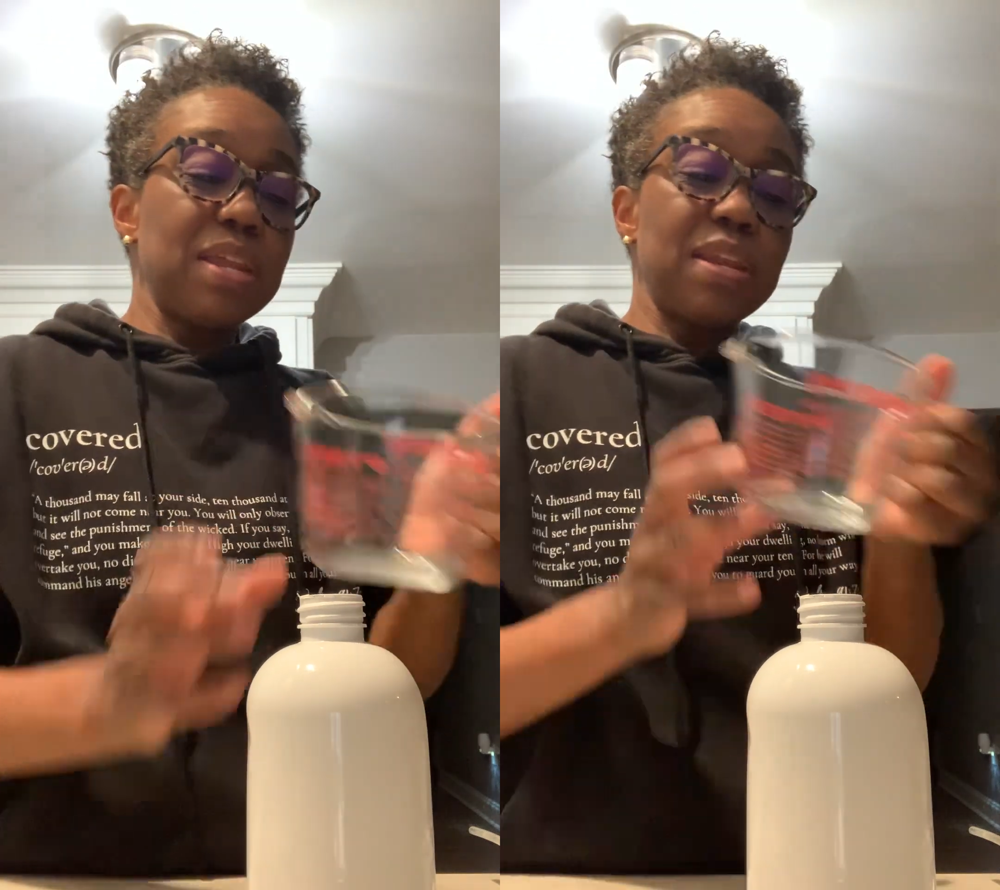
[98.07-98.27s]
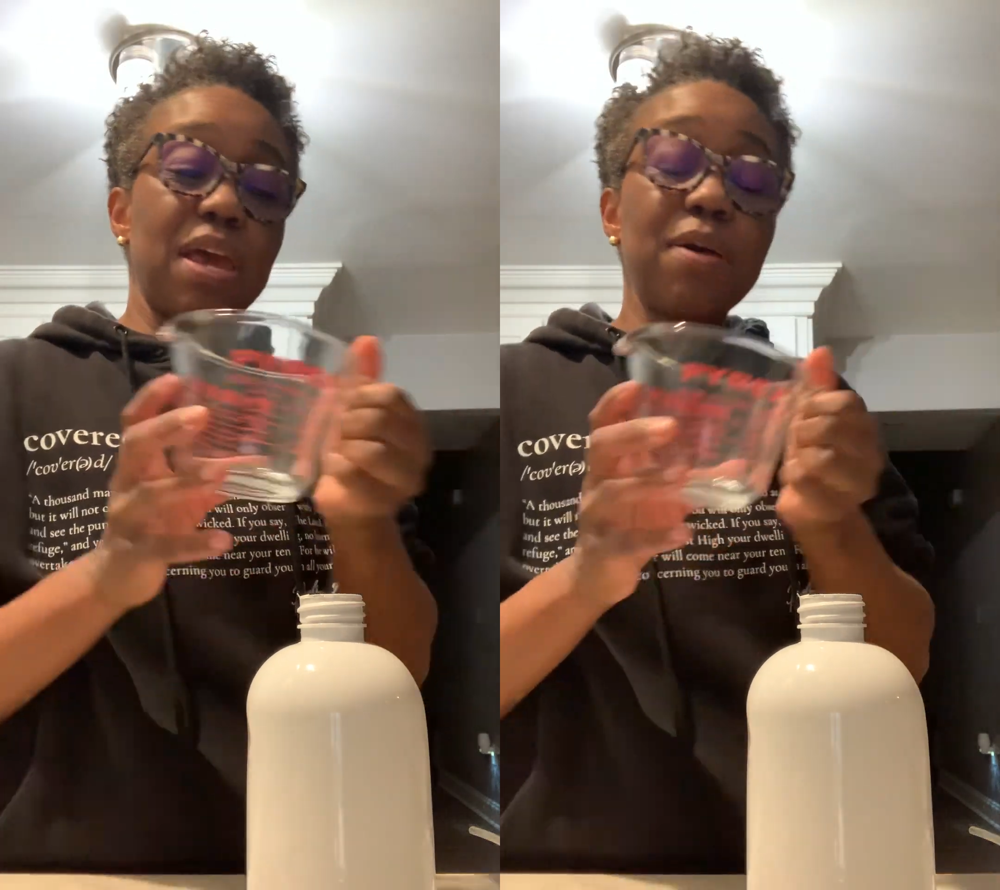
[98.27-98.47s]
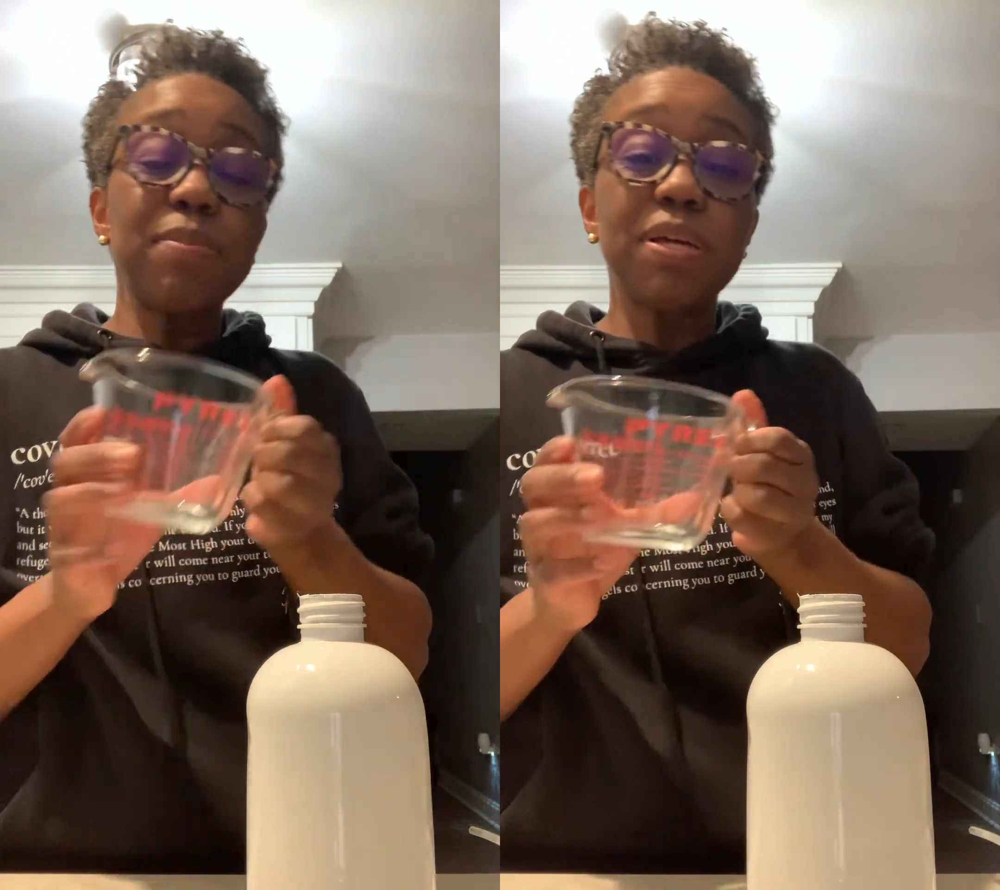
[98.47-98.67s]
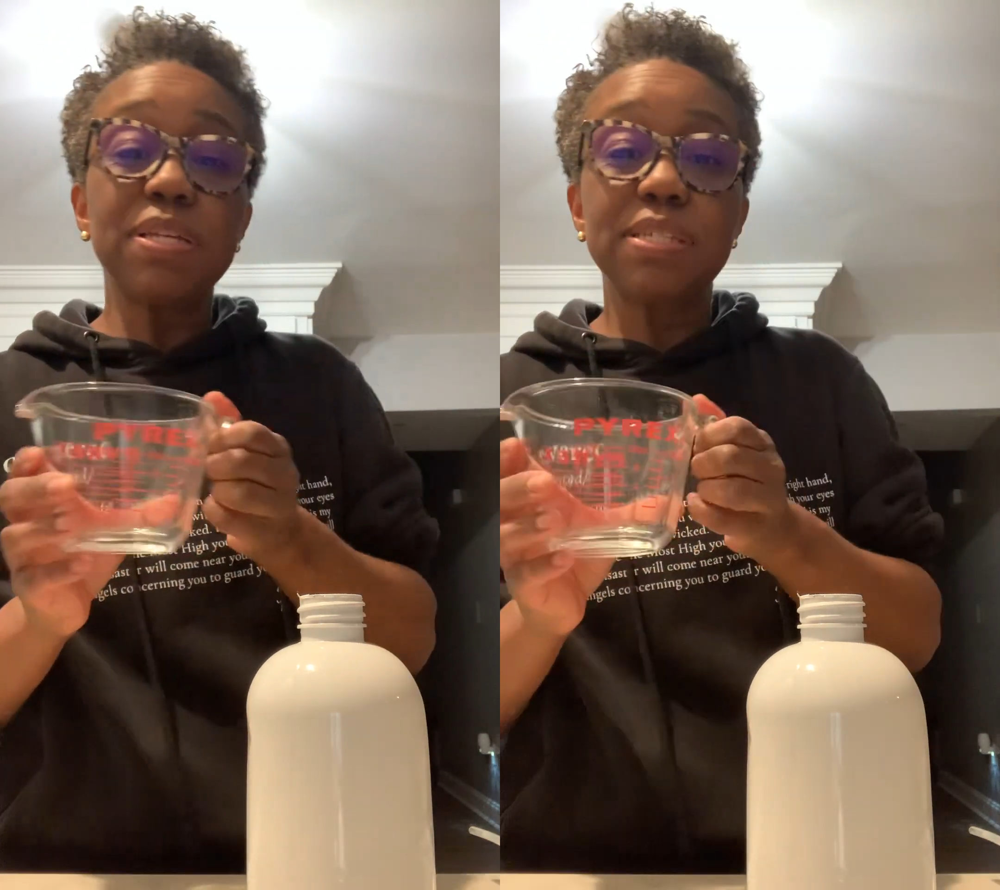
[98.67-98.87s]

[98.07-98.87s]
Now I'm going